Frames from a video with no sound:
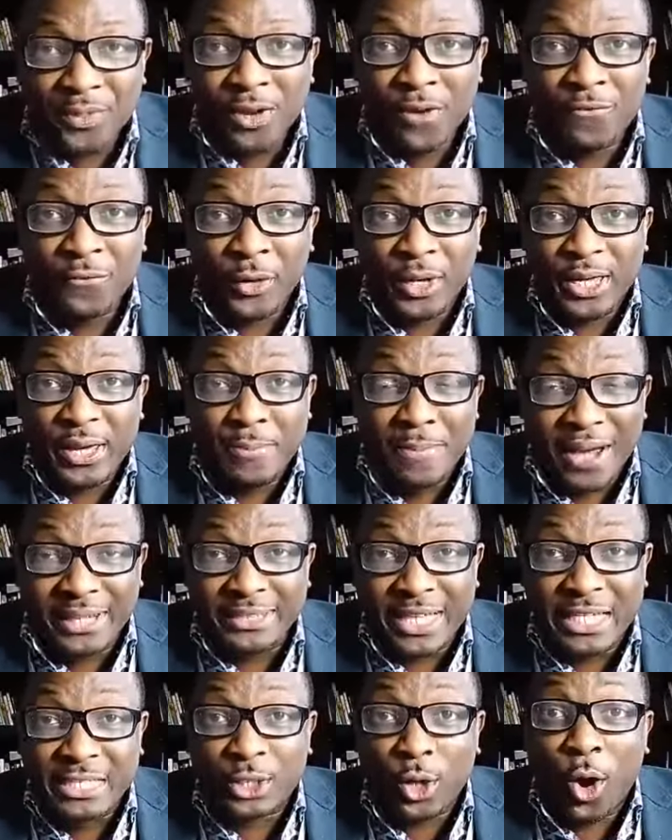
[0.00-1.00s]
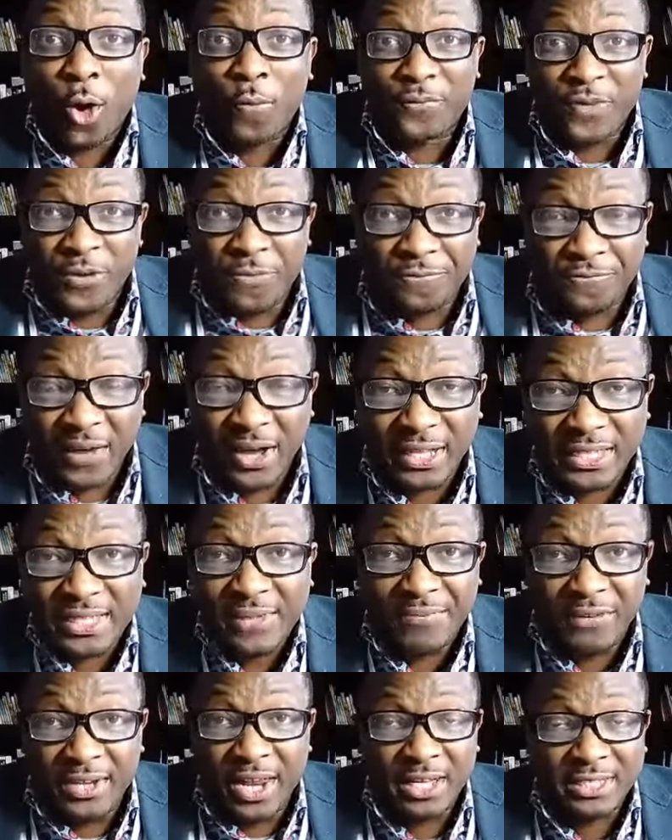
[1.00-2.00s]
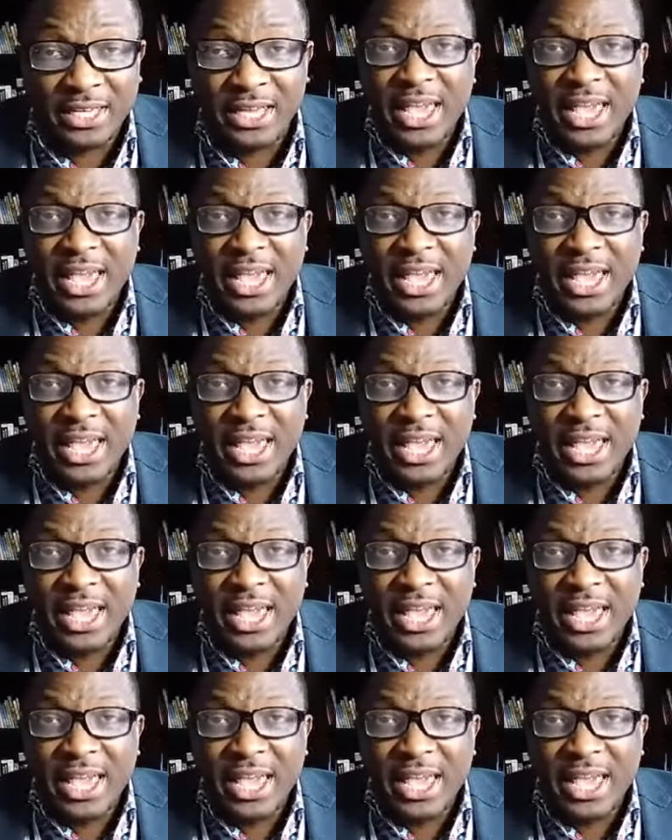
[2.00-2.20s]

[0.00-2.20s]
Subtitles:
for the emergence of effective leaders.